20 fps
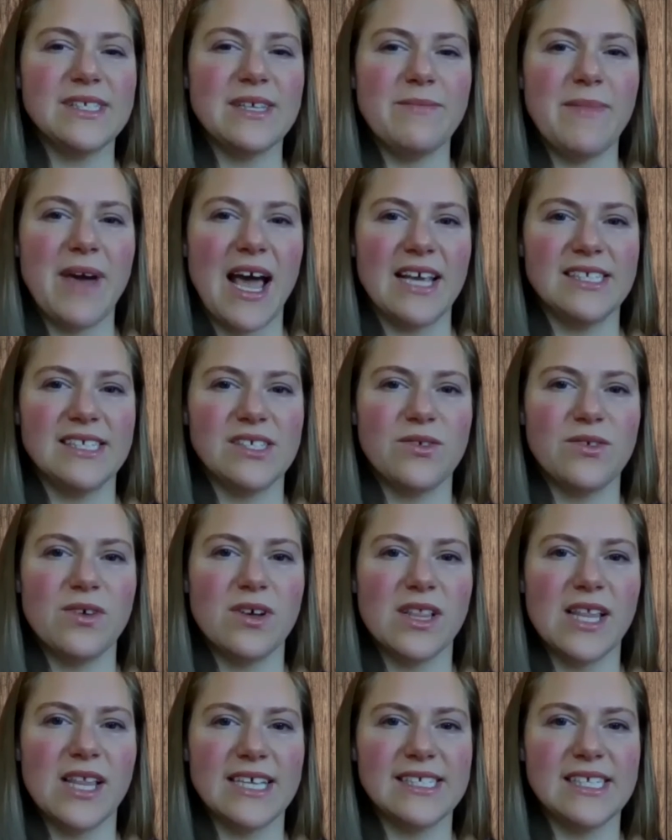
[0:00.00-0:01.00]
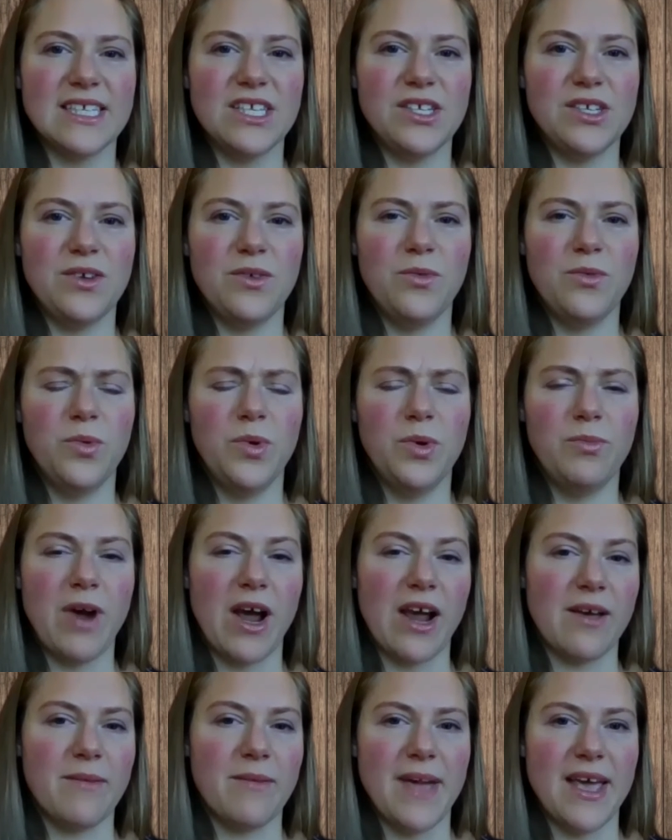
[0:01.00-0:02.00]
some high school classes you would
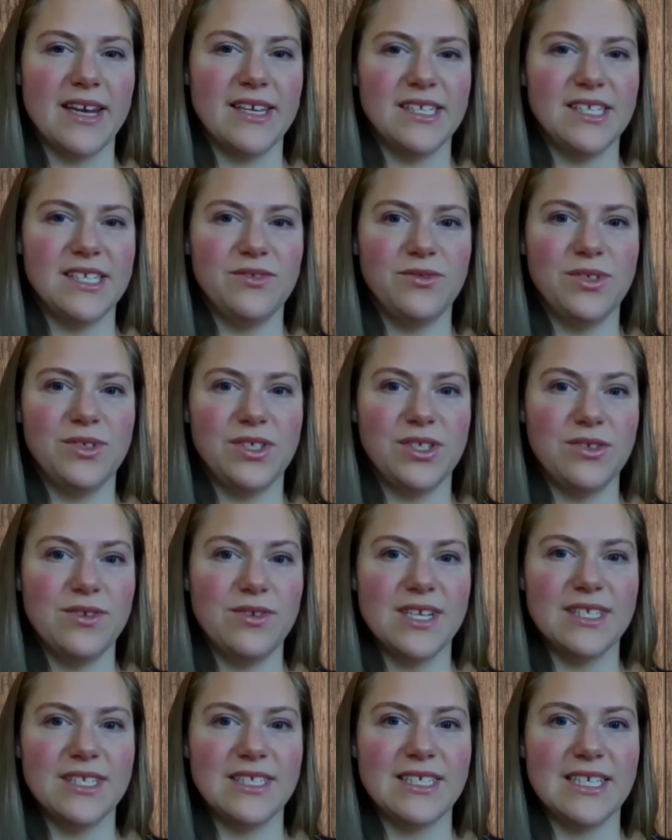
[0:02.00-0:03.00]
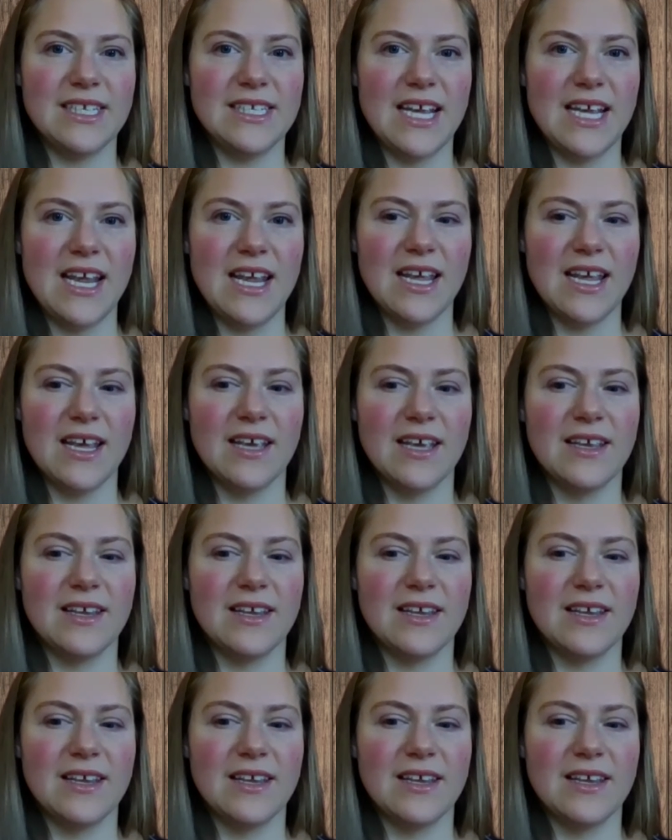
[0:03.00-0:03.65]
recommend to students to take?